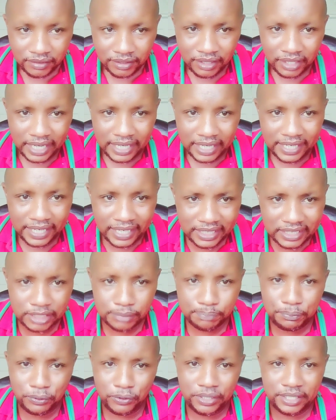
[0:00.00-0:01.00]

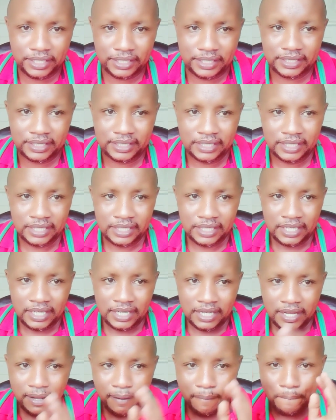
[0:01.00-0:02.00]
Next point,
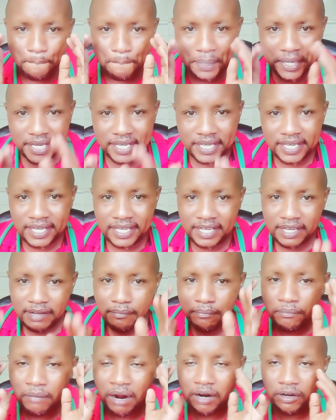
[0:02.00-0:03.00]
being
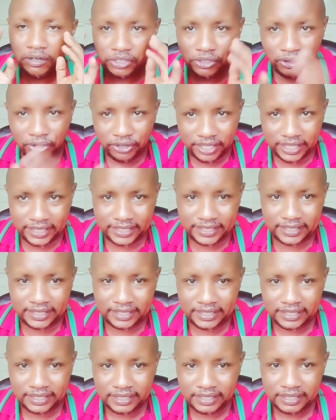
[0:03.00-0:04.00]
malnourished,
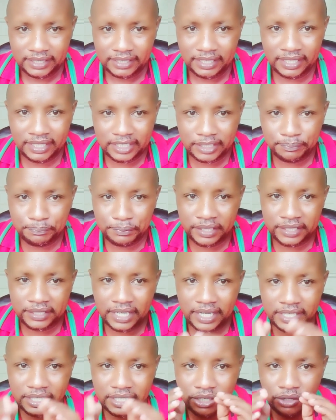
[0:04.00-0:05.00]

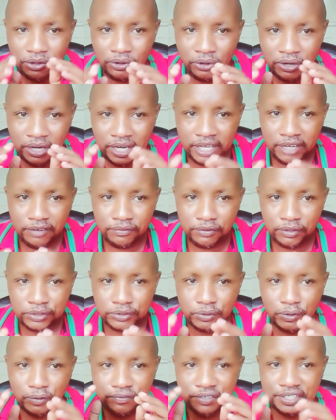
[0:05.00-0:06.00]
especially low levels
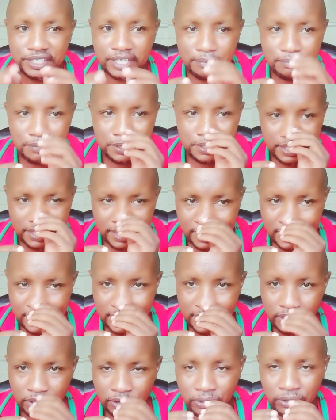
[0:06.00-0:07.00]
of vitamin
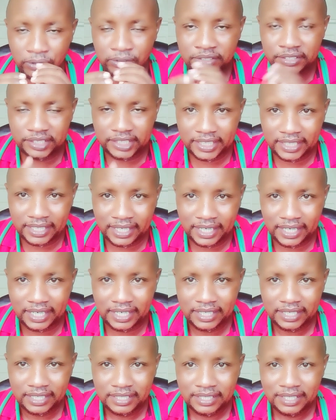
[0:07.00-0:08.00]
A or zinc.
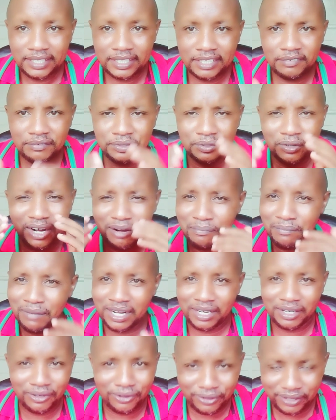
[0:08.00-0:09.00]
If you are
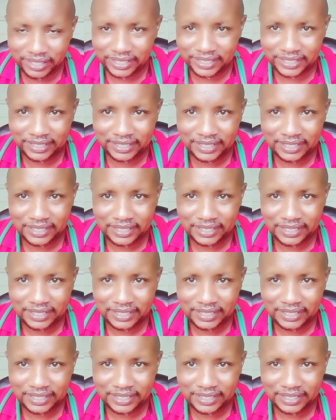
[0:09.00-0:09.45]
malnourished,